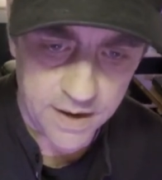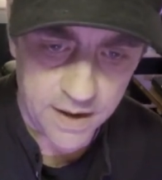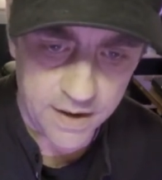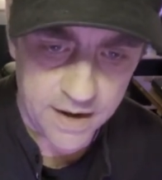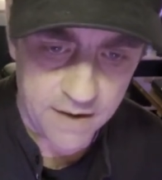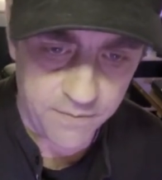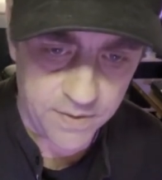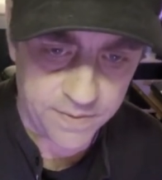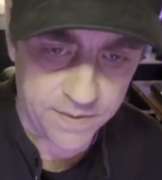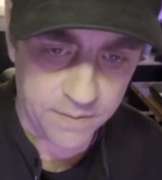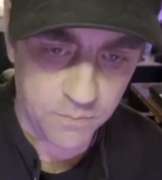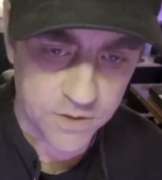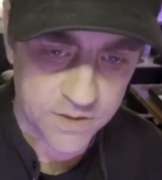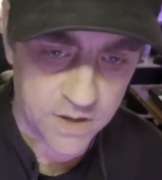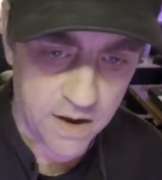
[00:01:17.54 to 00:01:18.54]
and everything
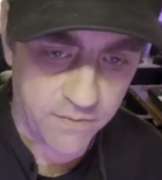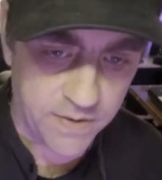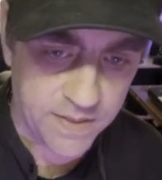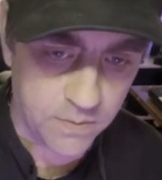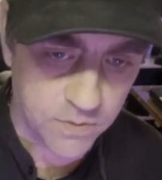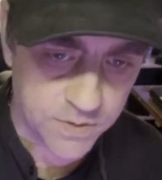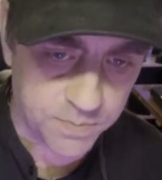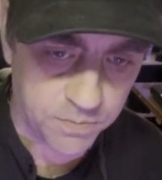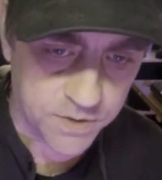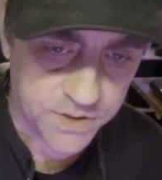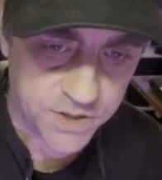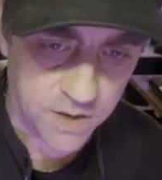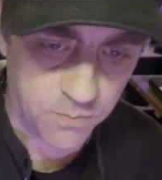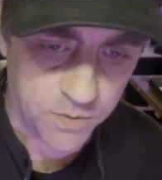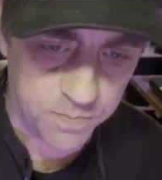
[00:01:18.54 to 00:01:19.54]
was
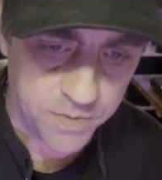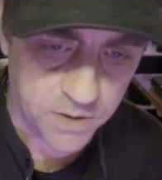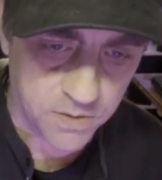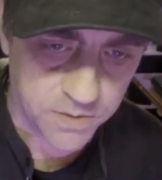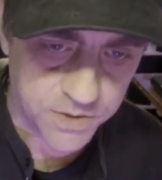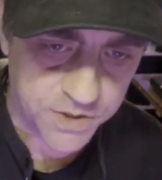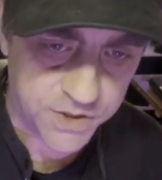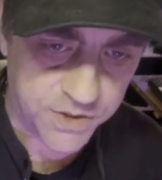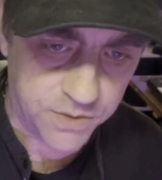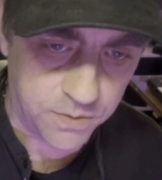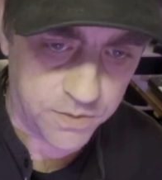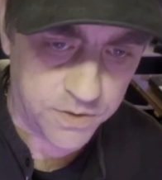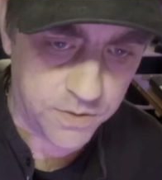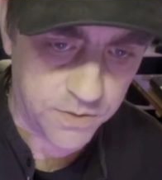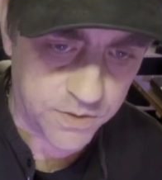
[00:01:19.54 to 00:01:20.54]
done with mirrors too.